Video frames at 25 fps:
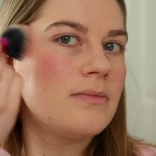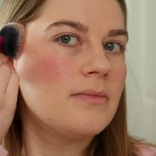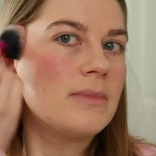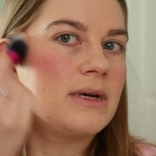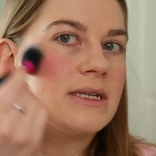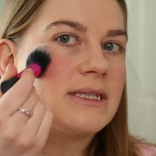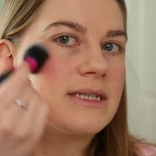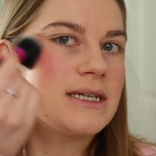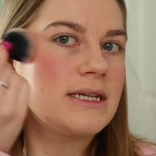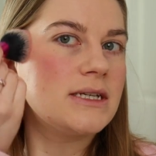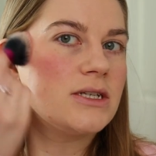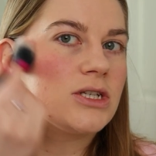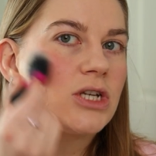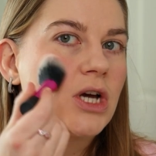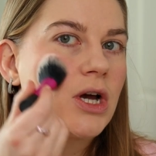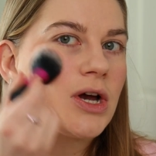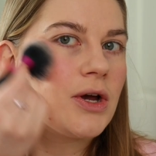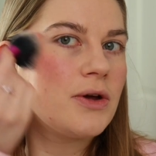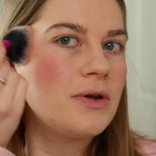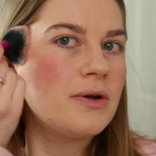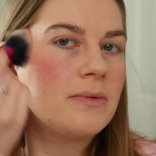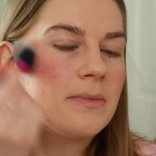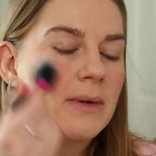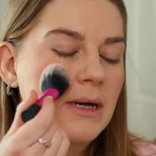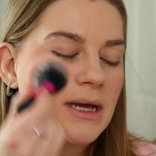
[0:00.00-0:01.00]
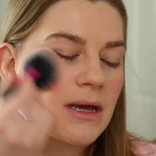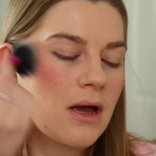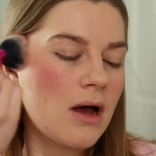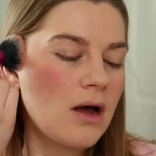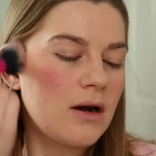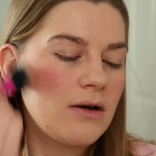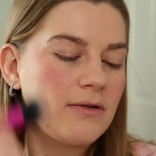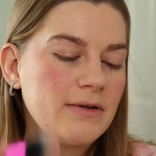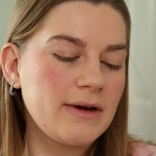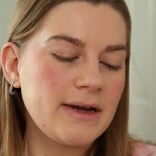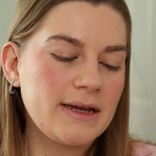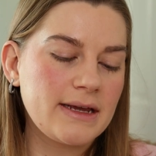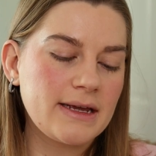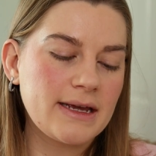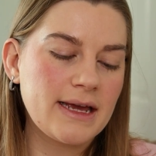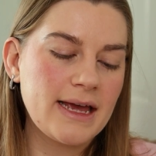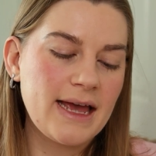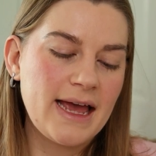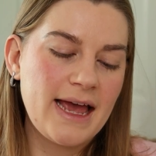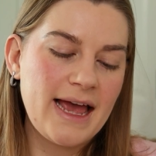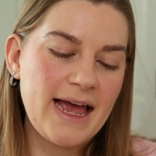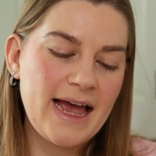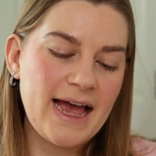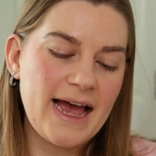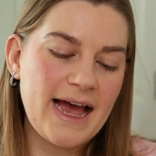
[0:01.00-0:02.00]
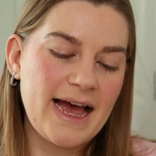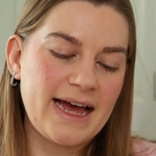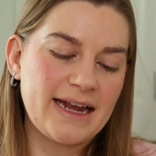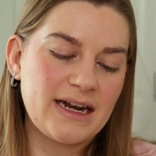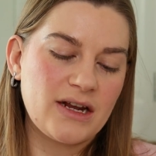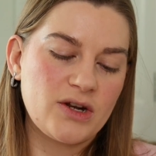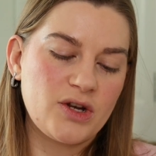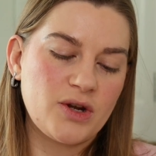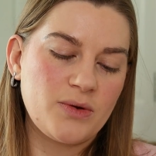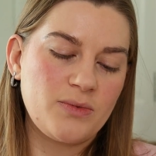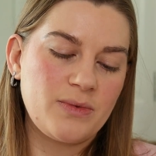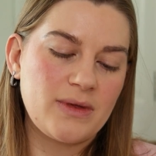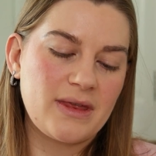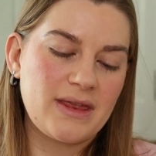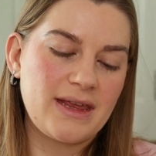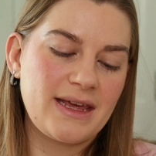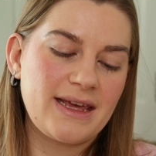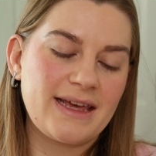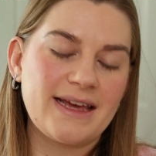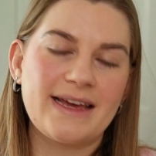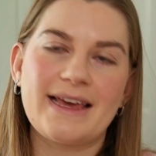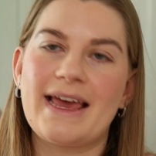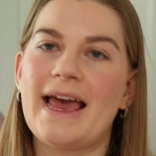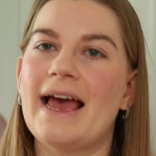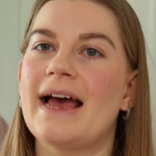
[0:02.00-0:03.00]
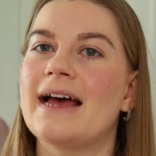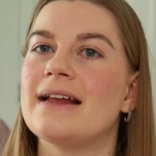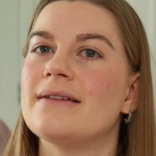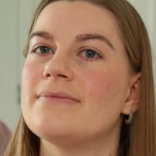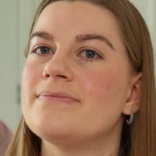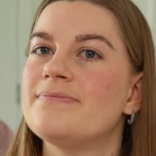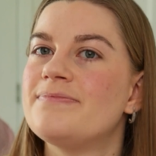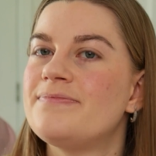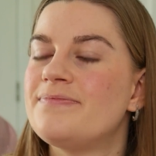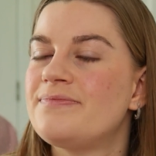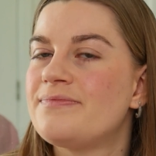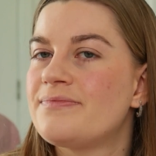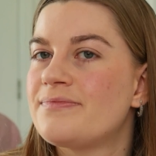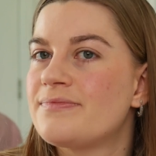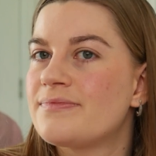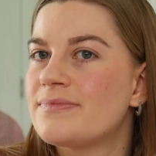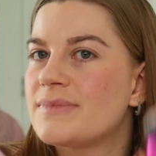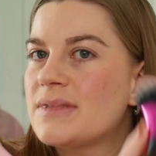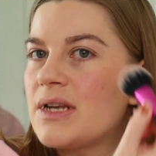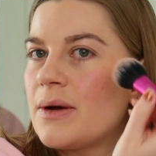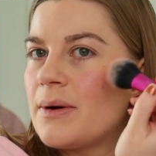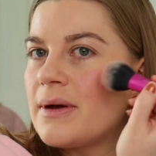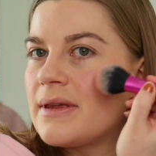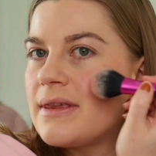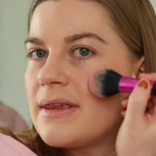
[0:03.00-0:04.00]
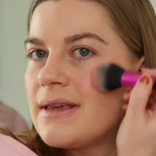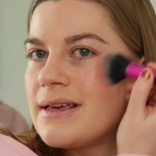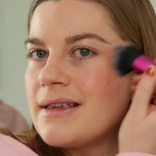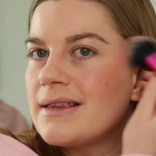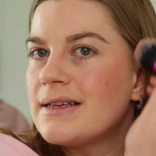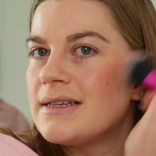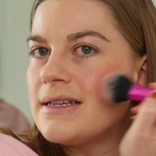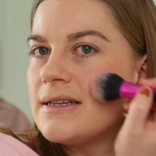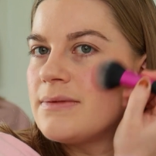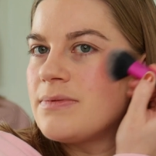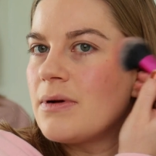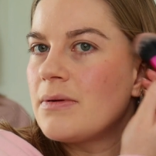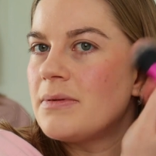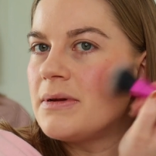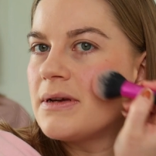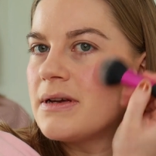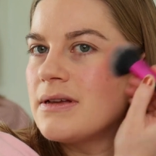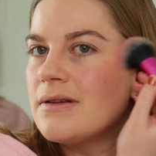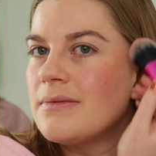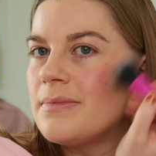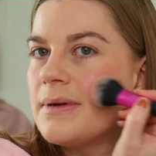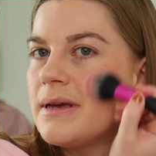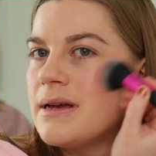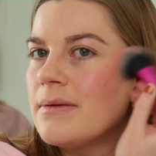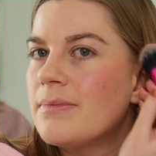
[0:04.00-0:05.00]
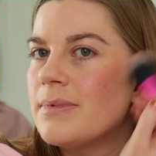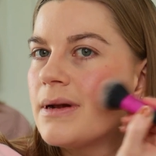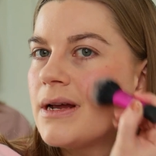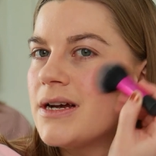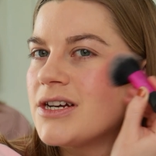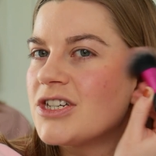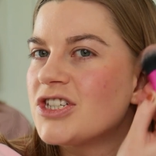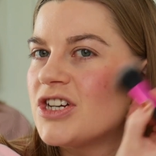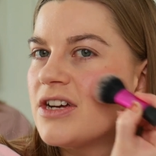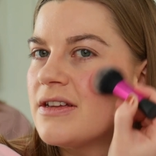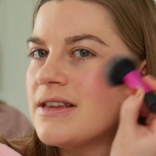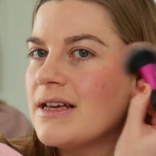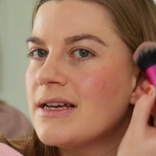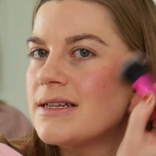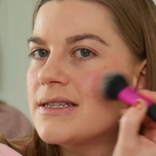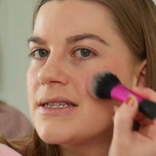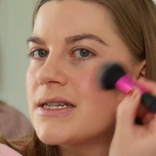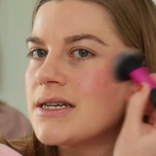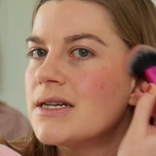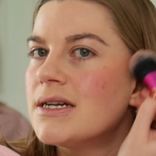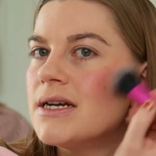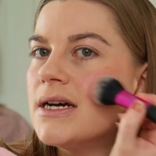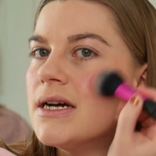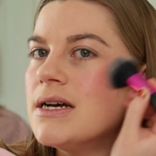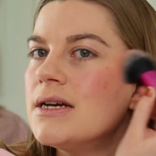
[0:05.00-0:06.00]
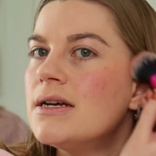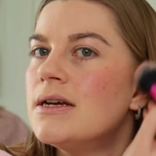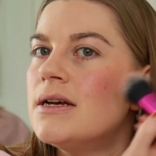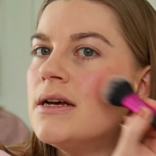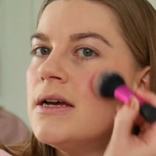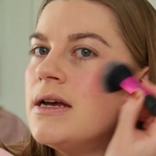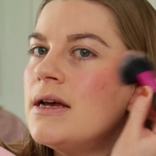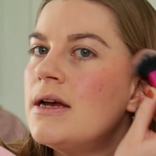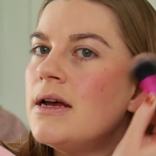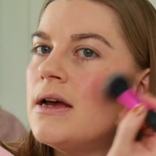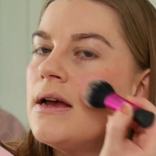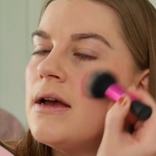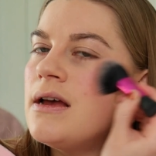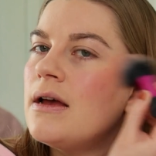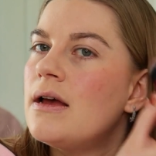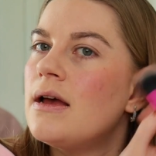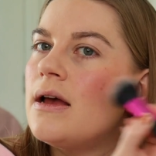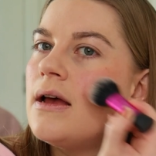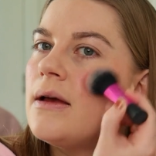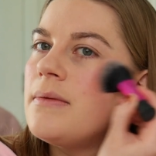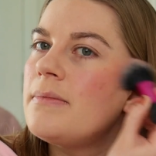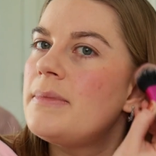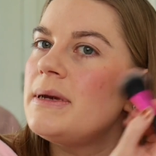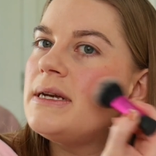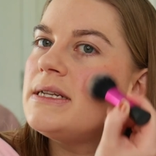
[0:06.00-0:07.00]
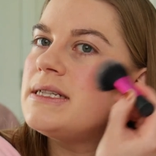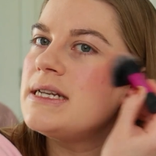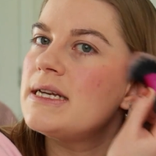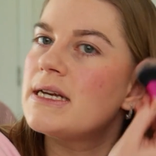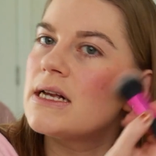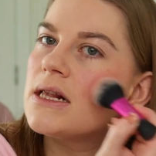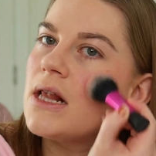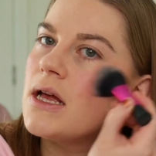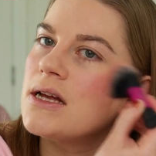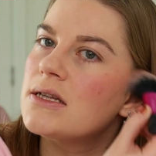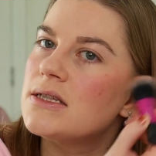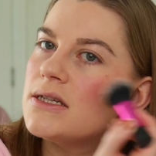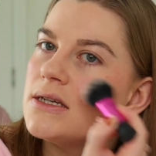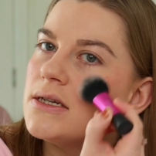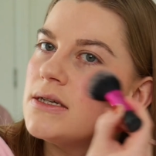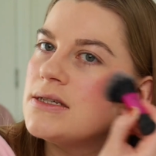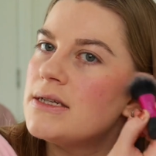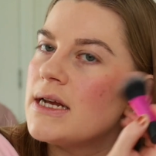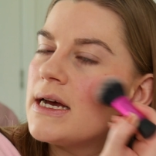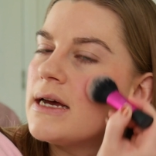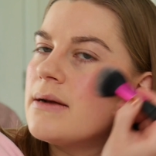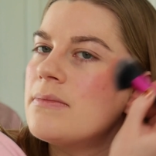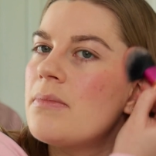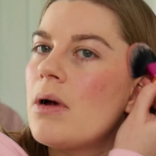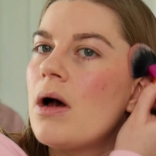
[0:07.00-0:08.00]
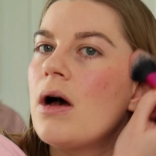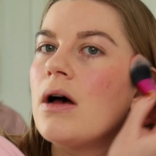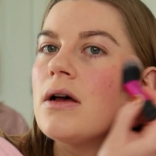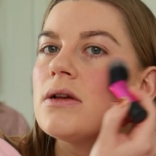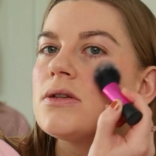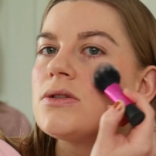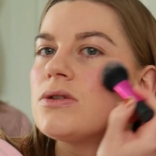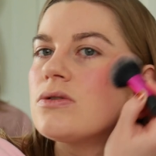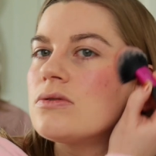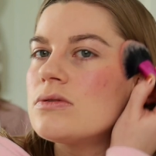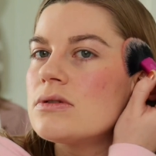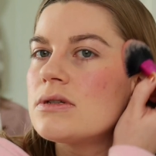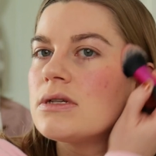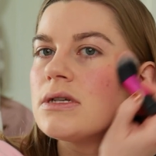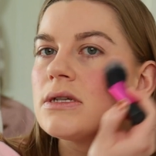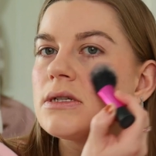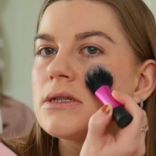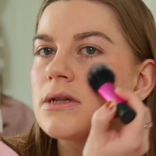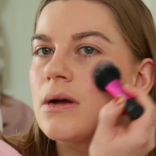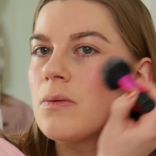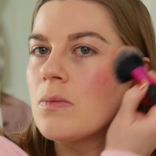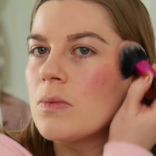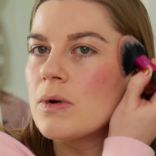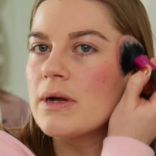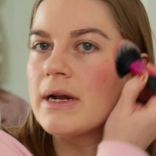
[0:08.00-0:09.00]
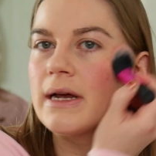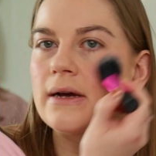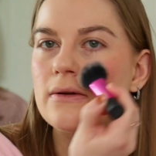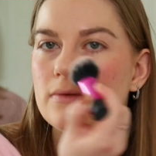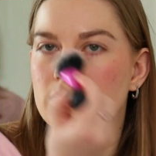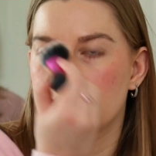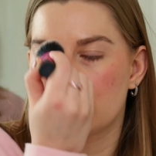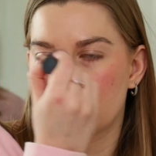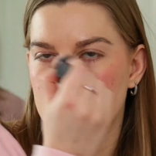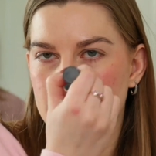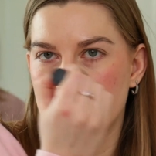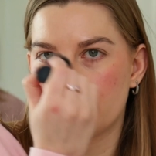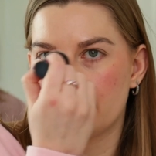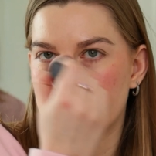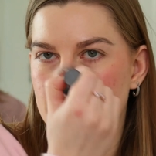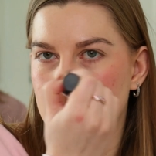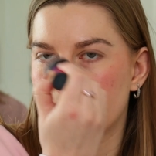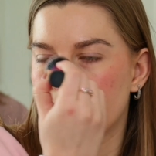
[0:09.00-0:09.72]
my skin tone and my colouring, and I don't think I can. So I think this is probably going to be a blusher that's going to be decluttered and passed on to someone else.